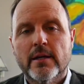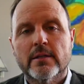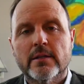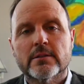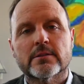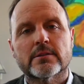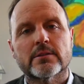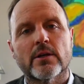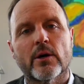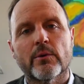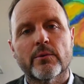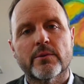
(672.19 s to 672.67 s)

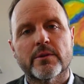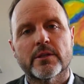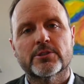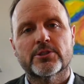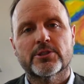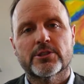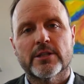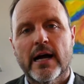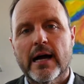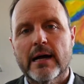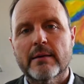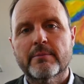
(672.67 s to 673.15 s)
So the
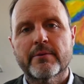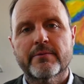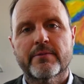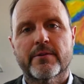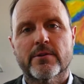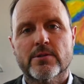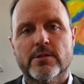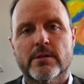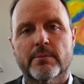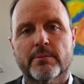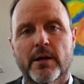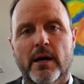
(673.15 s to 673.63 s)
job of
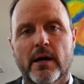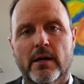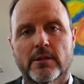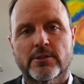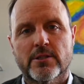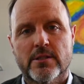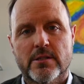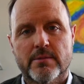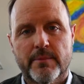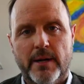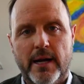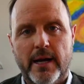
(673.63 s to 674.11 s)
your
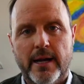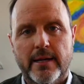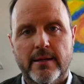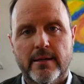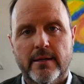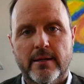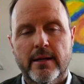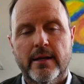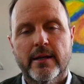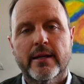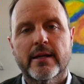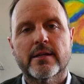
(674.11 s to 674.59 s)
subconscious
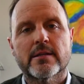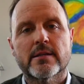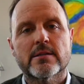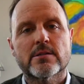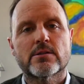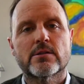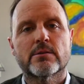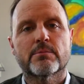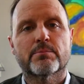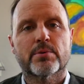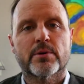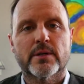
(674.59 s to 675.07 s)
mind
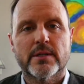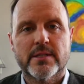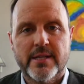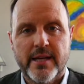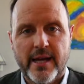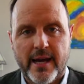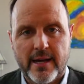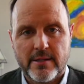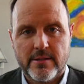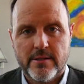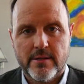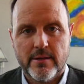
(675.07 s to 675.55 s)
is to
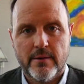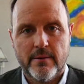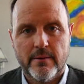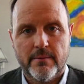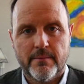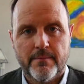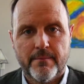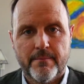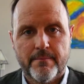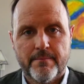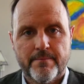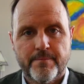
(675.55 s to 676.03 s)
protect you.